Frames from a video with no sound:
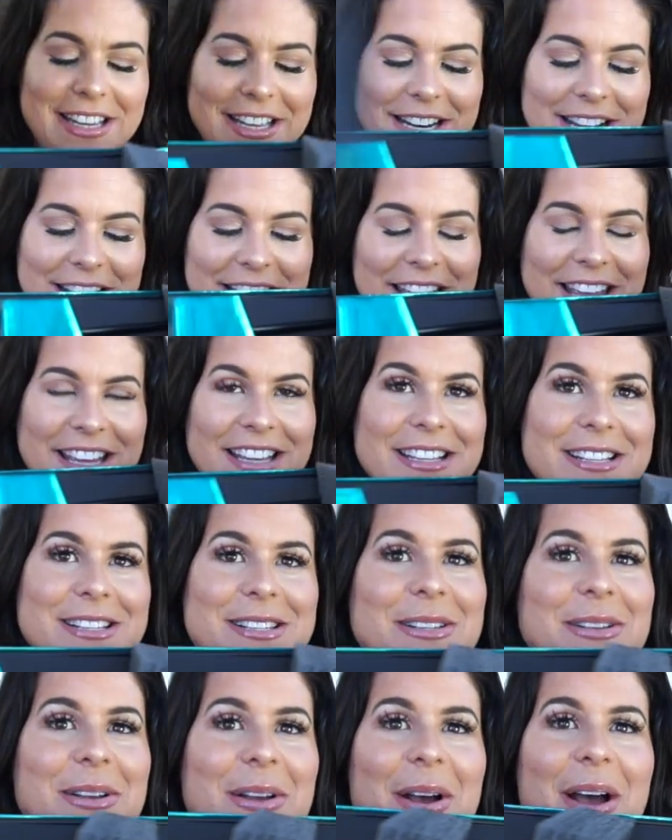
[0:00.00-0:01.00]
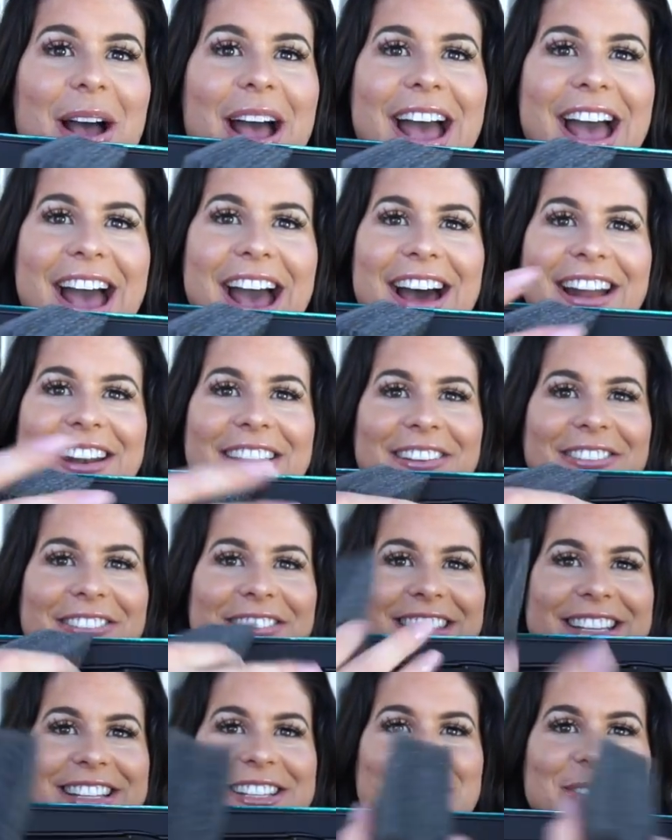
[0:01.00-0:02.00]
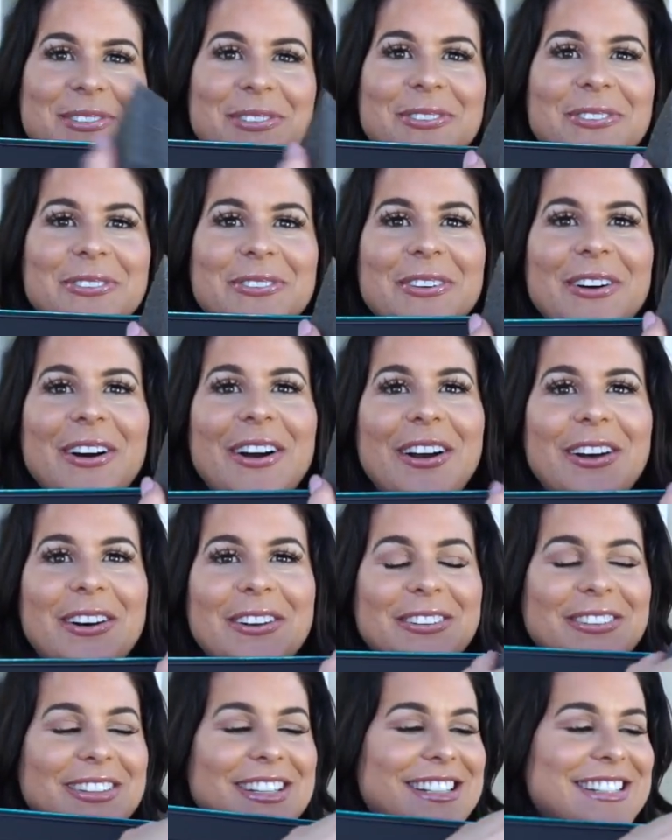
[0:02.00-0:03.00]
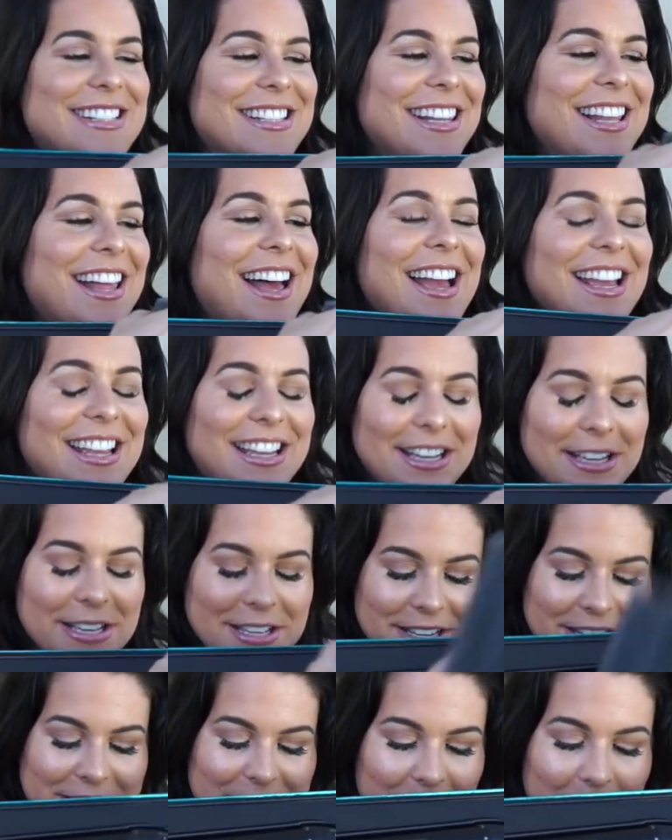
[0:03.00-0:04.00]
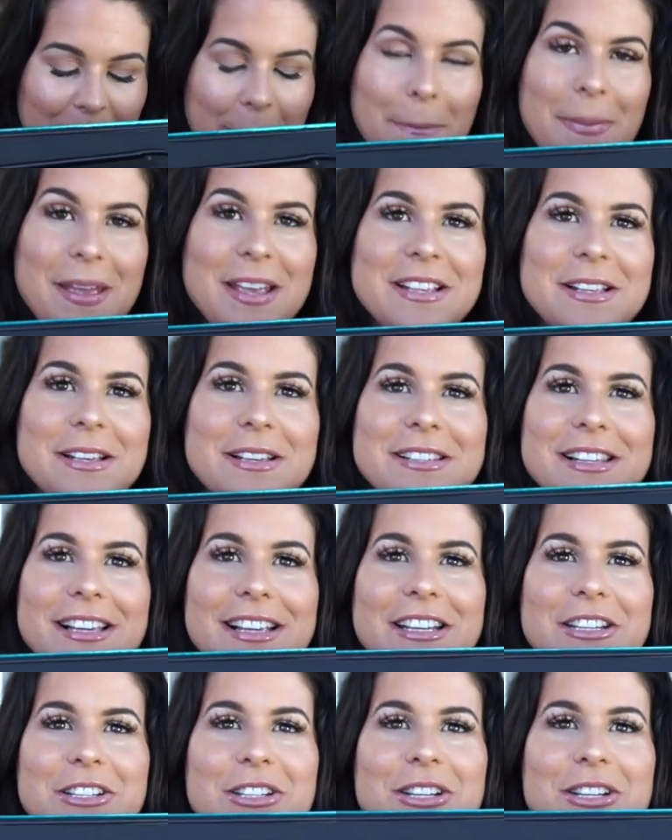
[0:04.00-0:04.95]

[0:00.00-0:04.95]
It is out of this world. It's like, you know, a piece, it's like a